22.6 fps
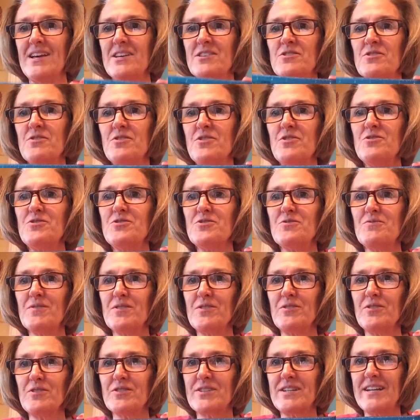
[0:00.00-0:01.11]
So use your
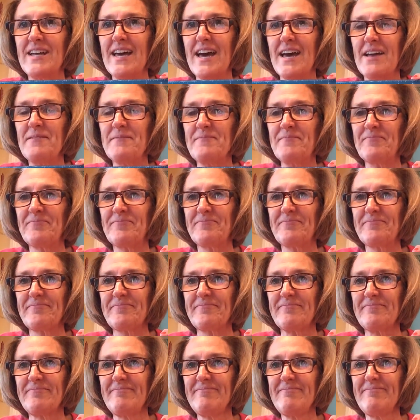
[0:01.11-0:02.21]
ruler today
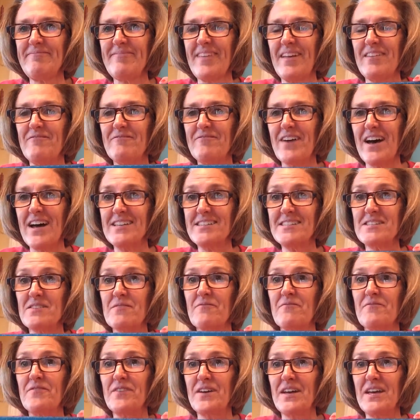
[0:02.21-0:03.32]
and find
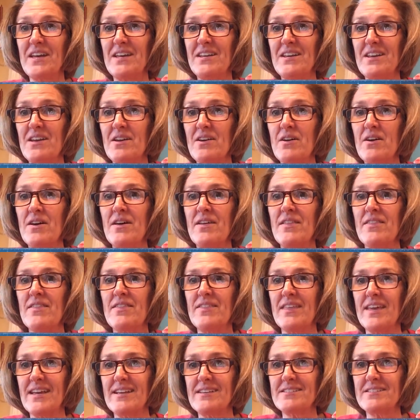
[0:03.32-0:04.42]
some fun
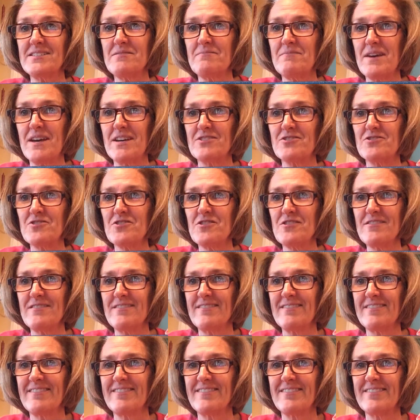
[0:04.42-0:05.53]
things to measure
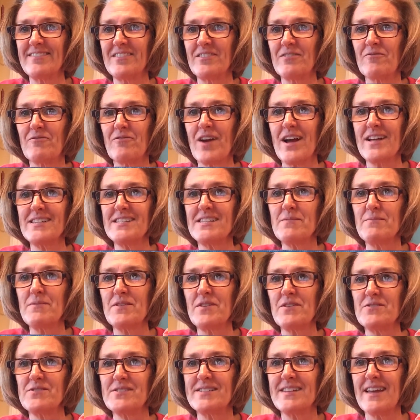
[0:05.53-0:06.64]
and write some of
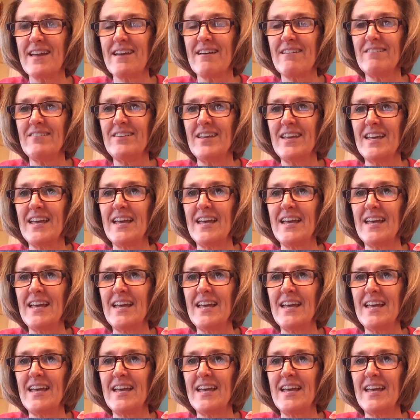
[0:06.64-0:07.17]
those down.